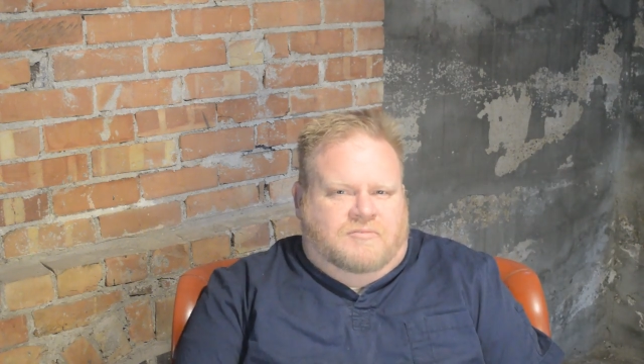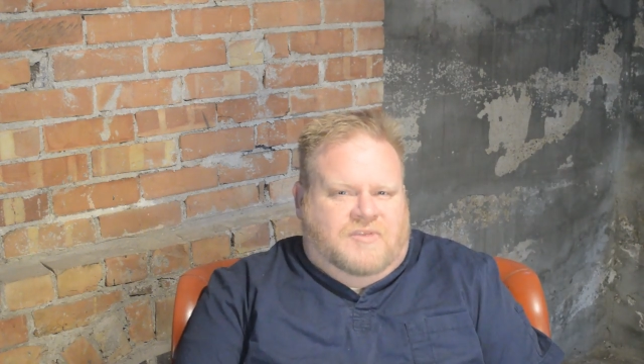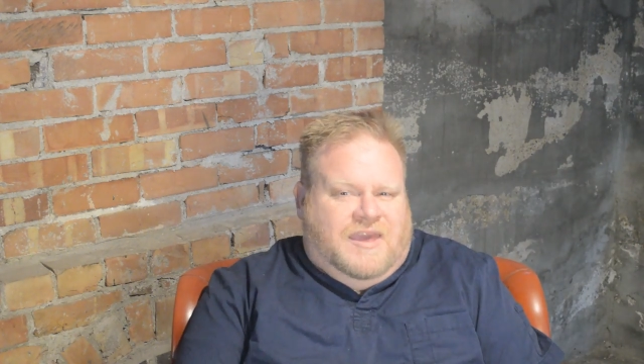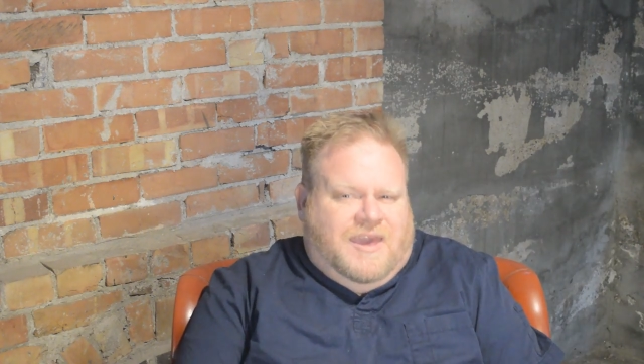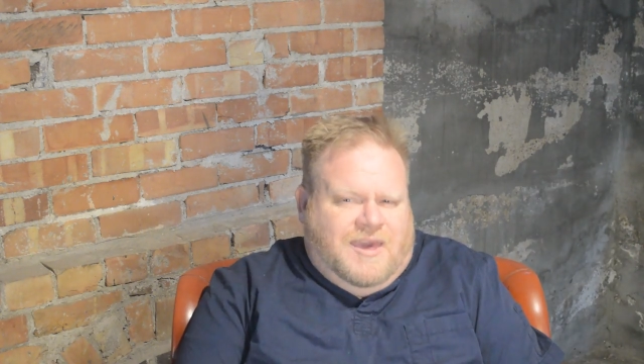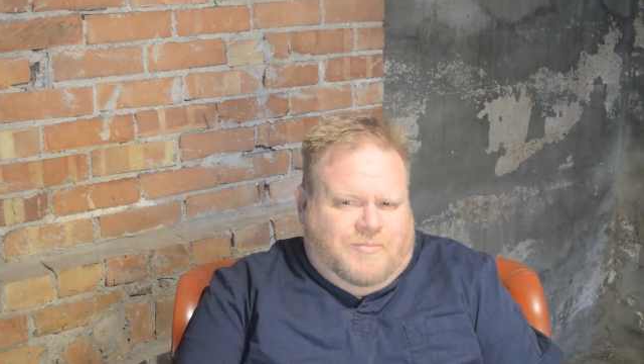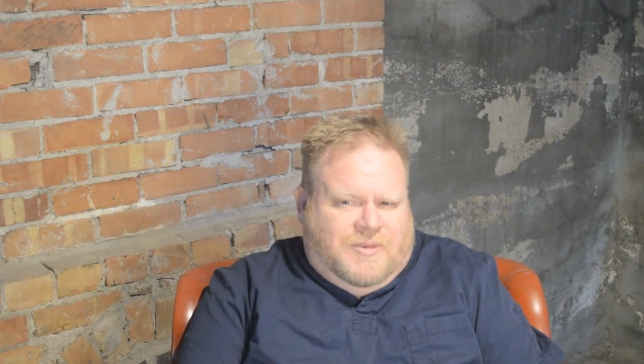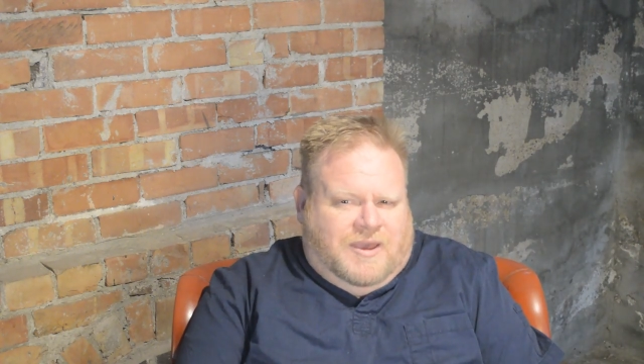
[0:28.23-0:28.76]
The
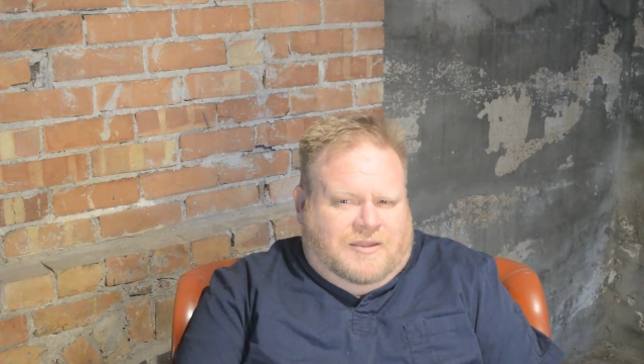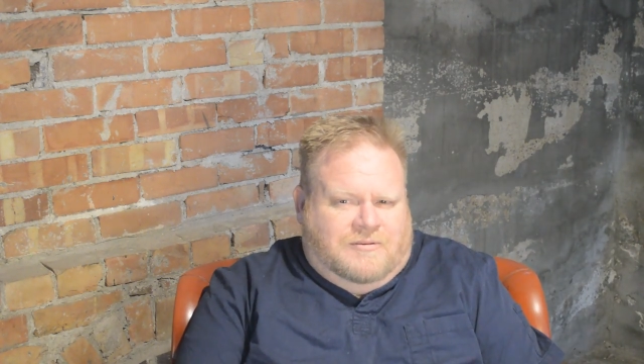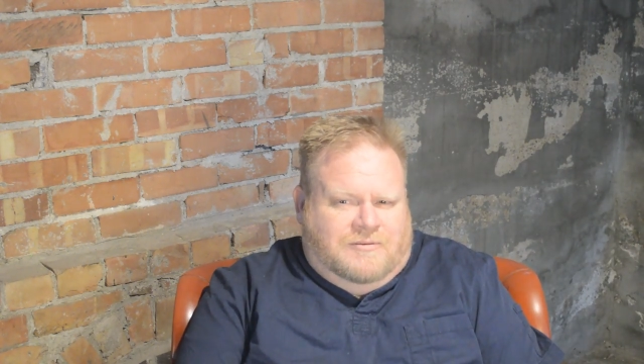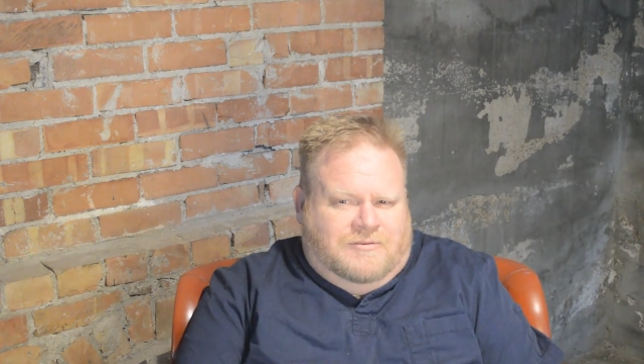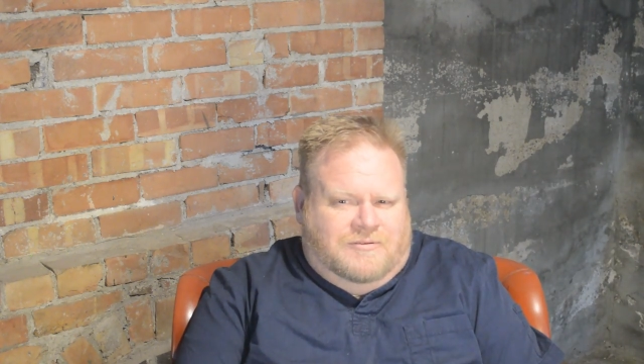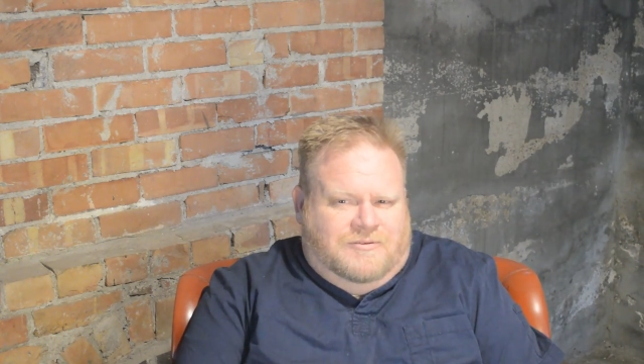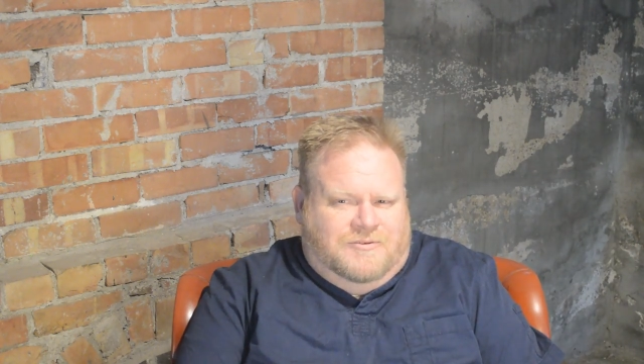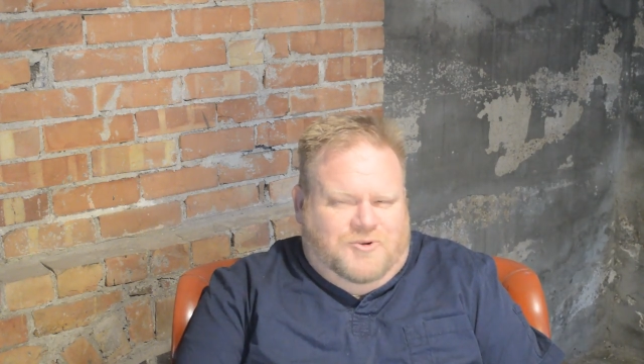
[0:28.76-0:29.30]
Hat Man.
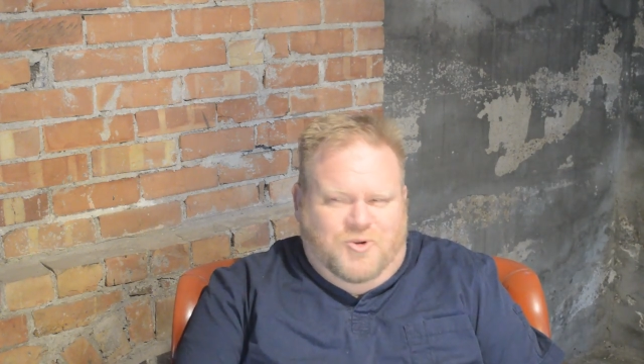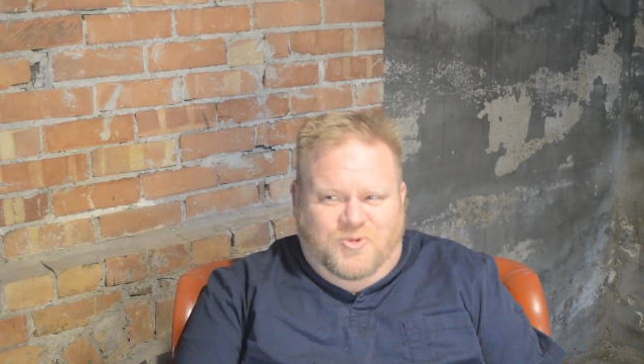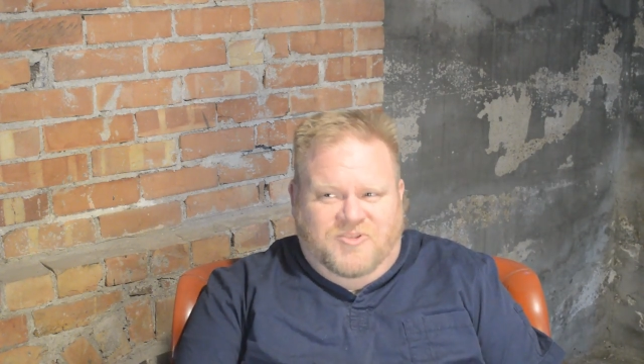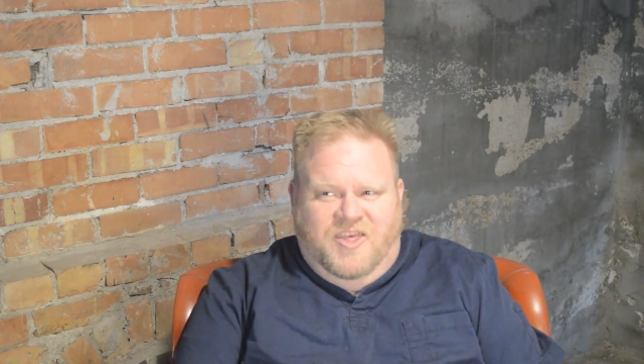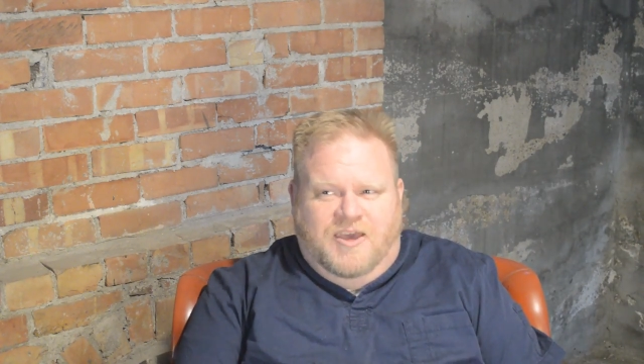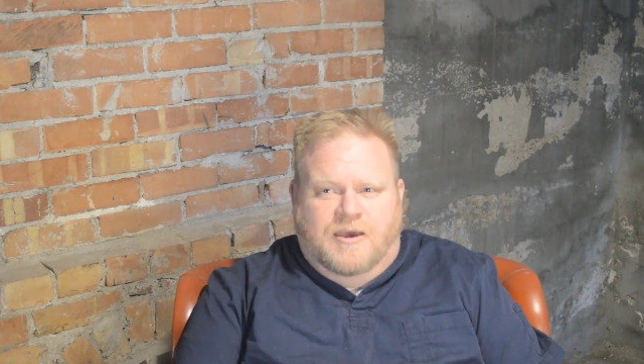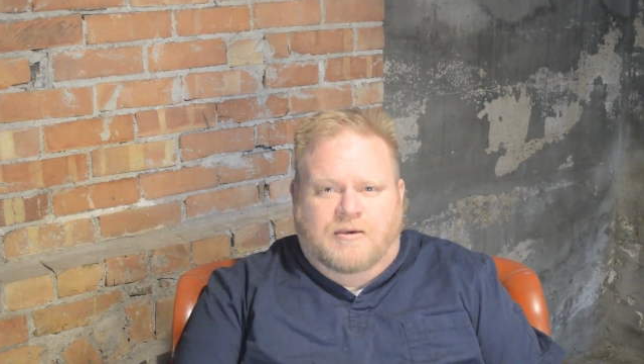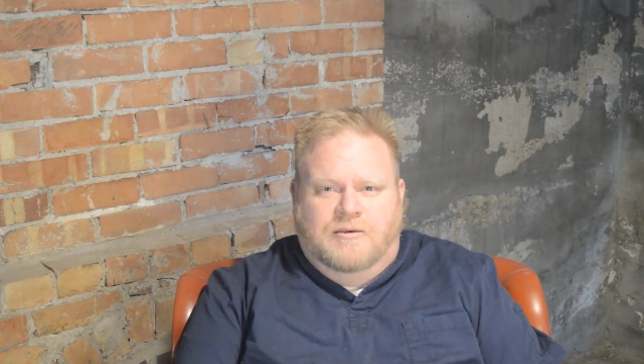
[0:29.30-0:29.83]
Who's
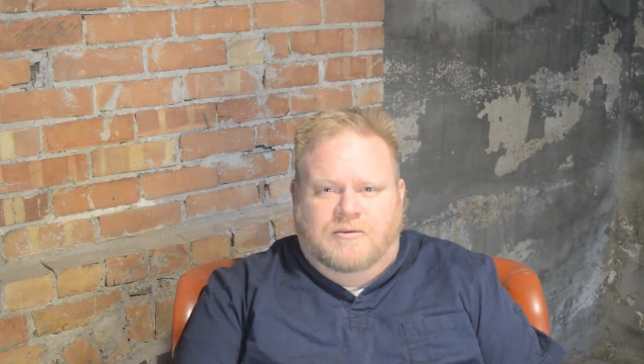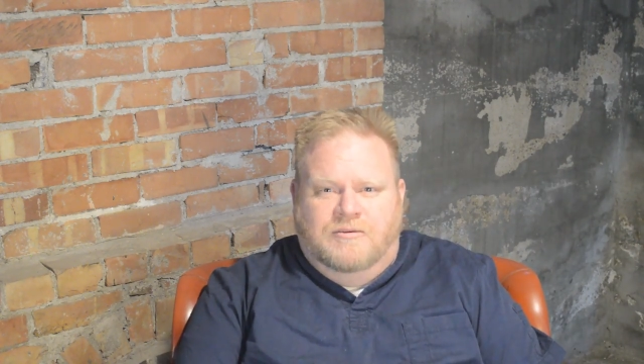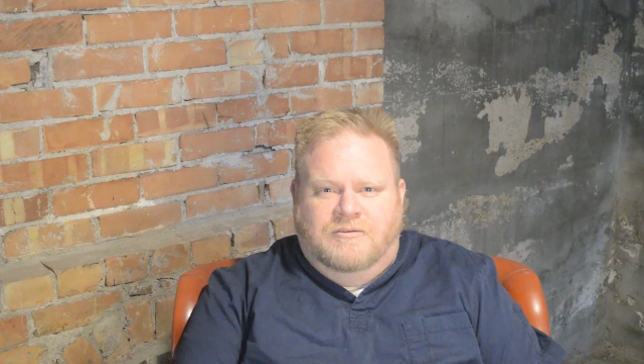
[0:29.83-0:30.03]
that?